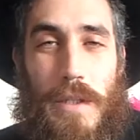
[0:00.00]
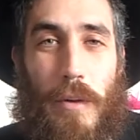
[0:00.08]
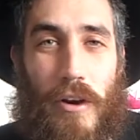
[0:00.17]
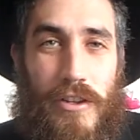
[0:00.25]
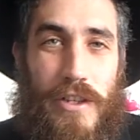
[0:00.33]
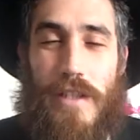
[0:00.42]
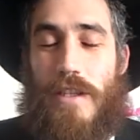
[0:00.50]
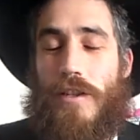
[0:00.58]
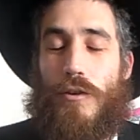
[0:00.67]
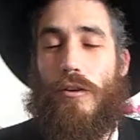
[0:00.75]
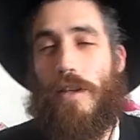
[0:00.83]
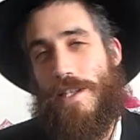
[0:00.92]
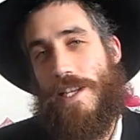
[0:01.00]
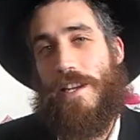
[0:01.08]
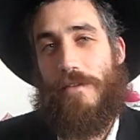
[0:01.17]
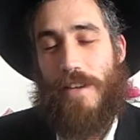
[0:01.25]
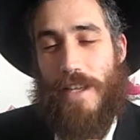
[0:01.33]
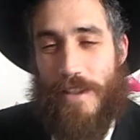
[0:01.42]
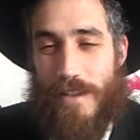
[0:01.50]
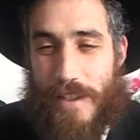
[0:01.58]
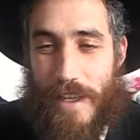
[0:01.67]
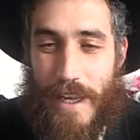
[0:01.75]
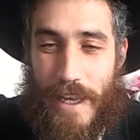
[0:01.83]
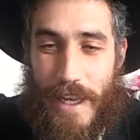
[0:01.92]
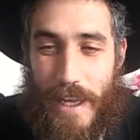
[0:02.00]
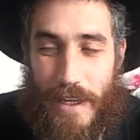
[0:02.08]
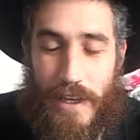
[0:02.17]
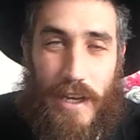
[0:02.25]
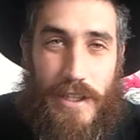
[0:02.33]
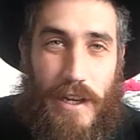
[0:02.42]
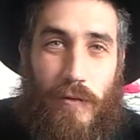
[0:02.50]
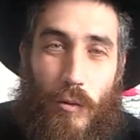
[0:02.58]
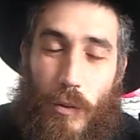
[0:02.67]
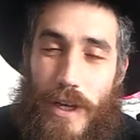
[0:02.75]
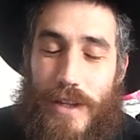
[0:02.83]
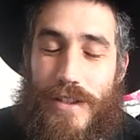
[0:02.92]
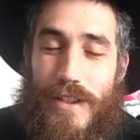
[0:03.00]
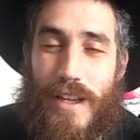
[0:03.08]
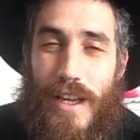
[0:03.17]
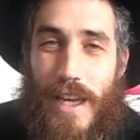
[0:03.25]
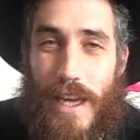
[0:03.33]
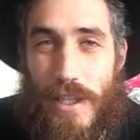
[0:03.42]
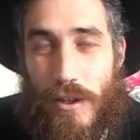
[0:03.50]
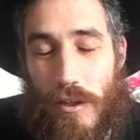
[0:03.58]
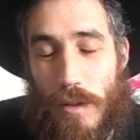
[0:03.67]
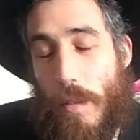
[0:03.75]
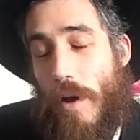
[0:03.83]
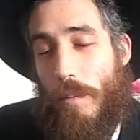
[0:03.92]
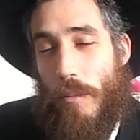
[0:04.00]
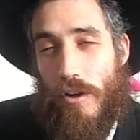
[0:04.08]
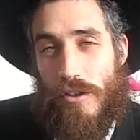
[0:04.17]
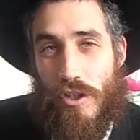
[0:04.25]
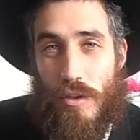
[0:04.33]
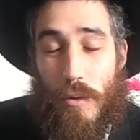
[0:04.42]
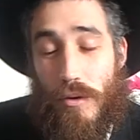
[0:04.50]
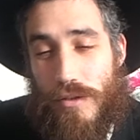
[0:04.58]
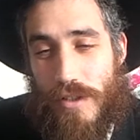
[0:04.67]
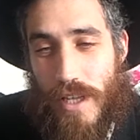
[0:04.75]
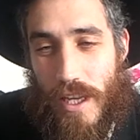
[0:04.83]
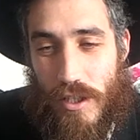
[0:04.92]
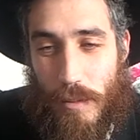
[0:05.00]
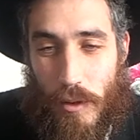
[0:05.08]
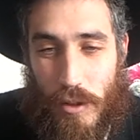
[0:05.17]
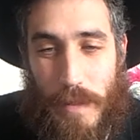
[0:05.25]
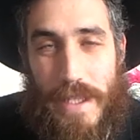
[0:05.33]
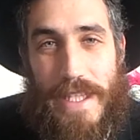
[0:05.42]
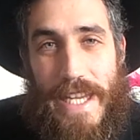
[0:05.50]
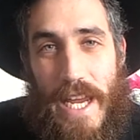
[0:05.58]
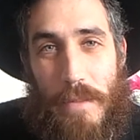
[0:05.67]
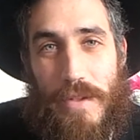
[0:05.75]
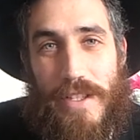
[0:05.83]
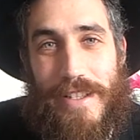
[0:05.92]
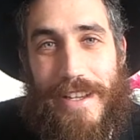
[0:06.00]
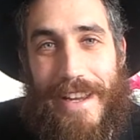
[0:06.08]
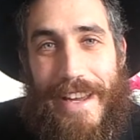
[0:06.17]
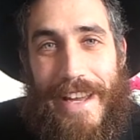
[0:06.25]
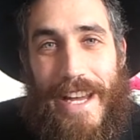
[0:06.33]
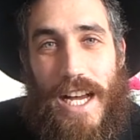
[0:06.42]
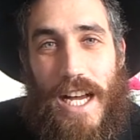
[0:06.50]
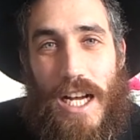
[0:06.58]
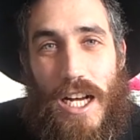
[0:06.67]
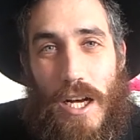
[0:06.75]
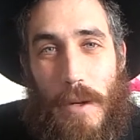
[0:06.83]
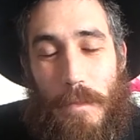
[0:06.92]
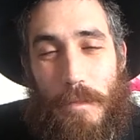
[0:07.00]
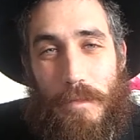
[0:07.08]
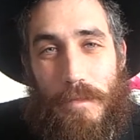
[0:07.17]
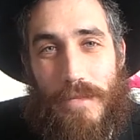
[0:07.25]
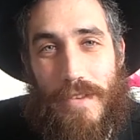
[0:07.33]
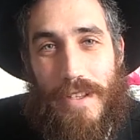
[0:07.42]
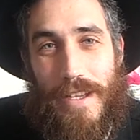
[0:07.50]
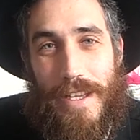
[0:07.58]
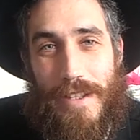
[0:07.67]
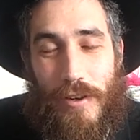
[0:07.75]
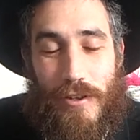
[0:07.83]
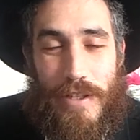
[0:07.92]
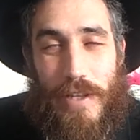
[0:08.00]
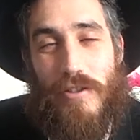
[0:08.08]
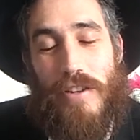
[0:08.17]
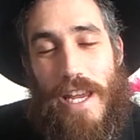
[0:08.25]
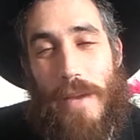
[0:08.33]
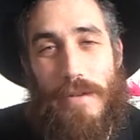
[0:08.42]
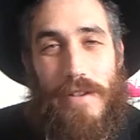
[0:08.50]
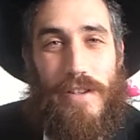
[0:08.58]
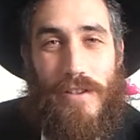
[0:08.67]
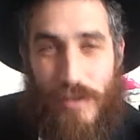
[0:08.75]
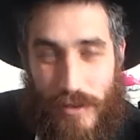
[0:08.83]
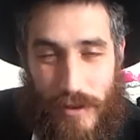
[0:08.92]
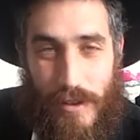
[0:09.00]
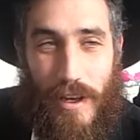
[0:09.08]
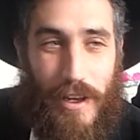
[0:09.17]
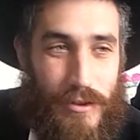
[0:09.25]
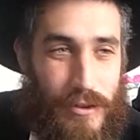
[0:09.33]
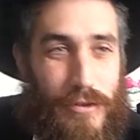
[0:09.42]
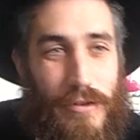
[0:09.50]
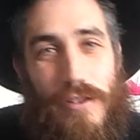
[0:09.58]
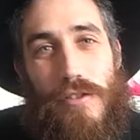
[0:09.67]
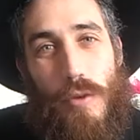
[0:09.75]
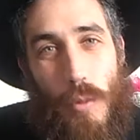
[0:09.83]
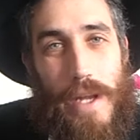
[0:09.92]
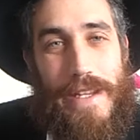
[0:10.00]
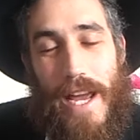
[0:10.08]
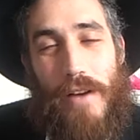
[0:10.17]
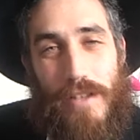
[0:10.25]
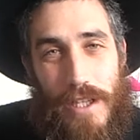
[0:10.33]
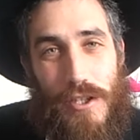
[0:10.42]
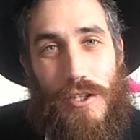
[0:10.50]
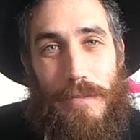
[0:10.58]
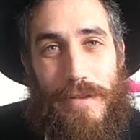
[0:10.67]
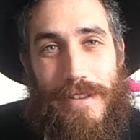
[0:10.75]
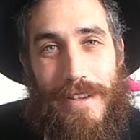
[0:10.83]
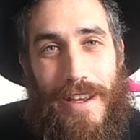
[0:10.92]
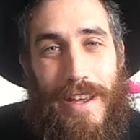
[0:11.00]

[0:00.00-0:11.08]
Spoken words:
Parsha is historically significant in several ways. It's called Parsha Shmos, and Shmos means names. Um, it starts these are the names of the children of Israel who went down to Egypt,